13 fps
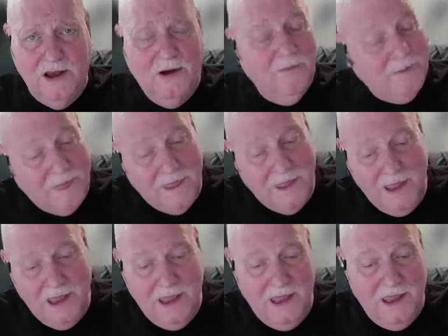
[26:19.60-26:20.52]
You know,
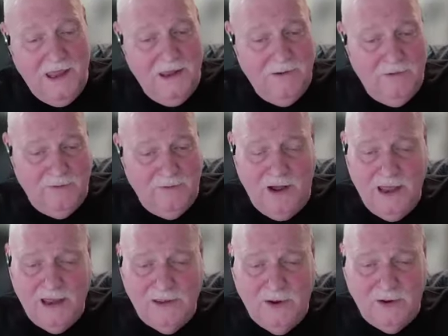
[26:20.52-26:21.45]
we've
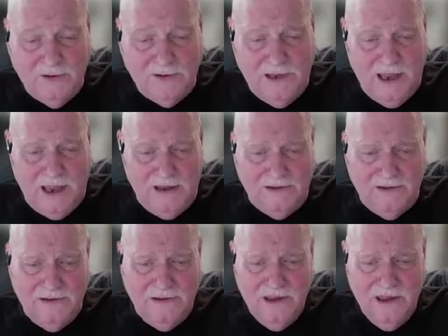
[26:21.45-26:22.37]
all had those
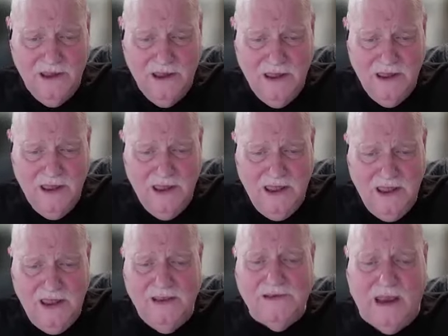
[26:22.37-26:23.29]
days.
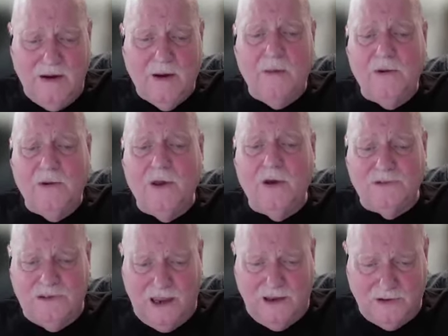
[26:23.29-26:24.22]
He said, I remember
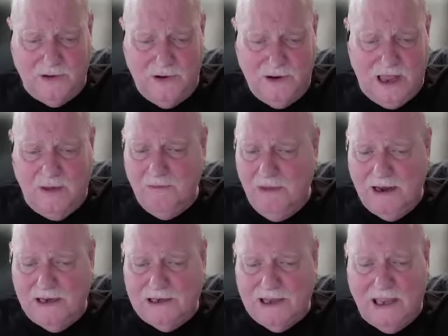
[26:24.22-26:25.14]
those days, Lord. I
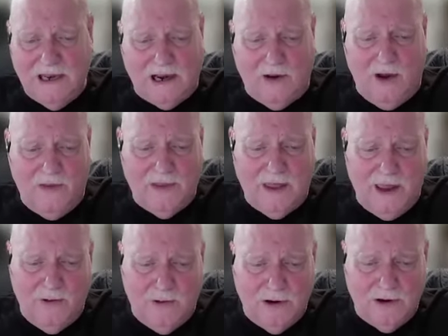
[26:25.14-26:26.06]
meditated on all
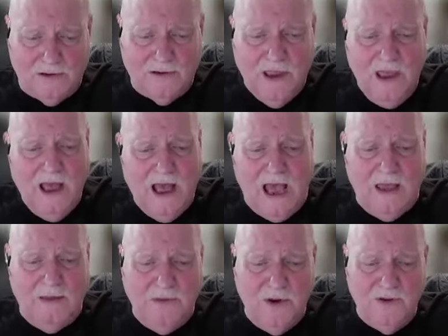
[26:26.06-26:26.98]
thy works.
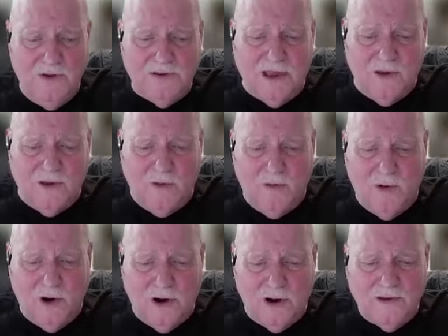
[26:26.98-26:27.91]
I muse on the
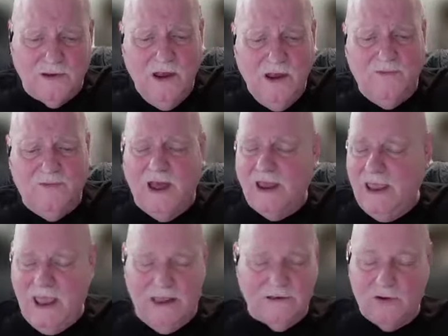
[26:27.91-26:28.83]
works of
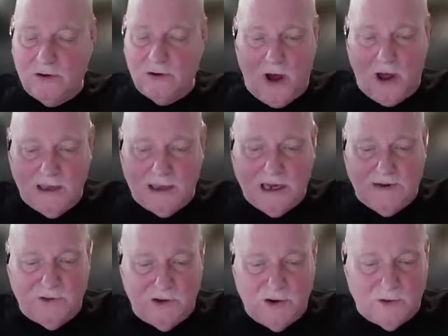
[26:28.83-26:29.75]
thy hands, Lord. All I
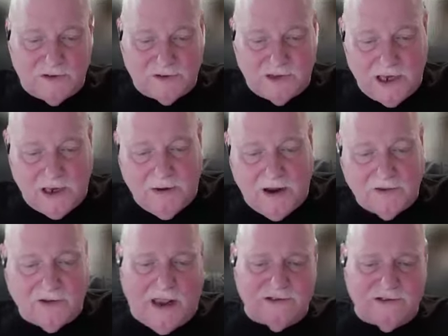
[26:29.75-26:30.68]
could ever do was think
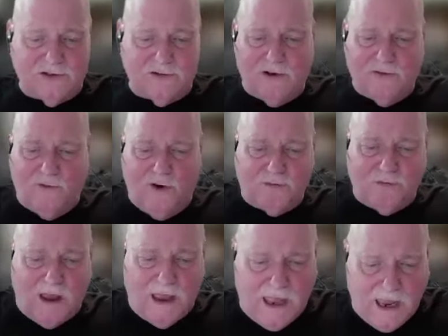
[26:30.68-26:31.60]
about you. I stretched
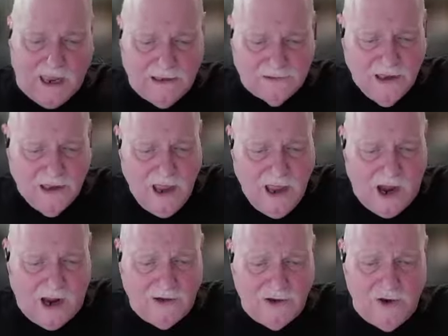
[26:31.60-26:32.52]
forth my hands
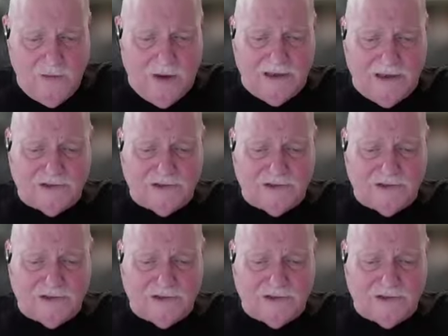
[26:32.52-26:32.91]
unto you.